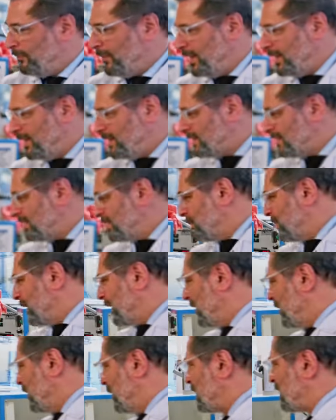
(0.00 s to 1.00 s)
phase
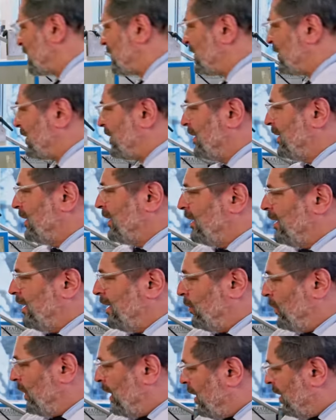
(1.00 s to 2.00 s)
because
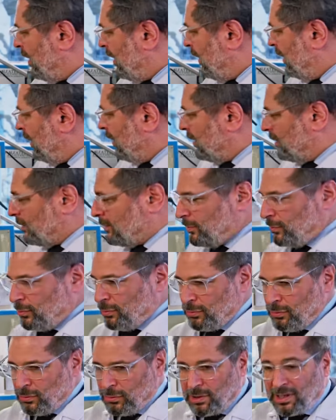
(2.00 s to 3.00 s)
we are here
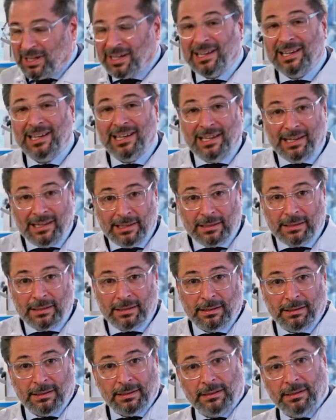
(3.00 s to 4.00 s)
to clean
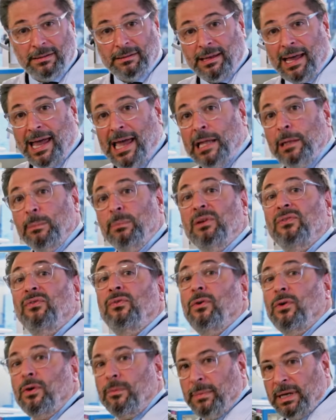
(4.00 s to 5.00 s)
the dial
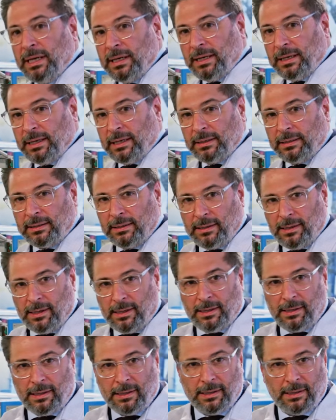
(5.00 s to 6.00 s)
before making it
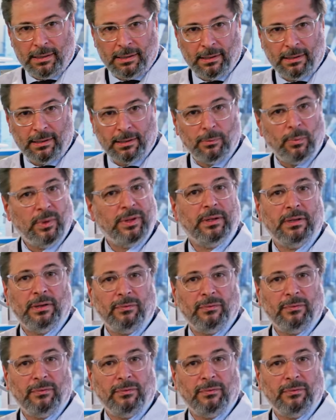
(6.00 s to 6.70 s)
uh, with a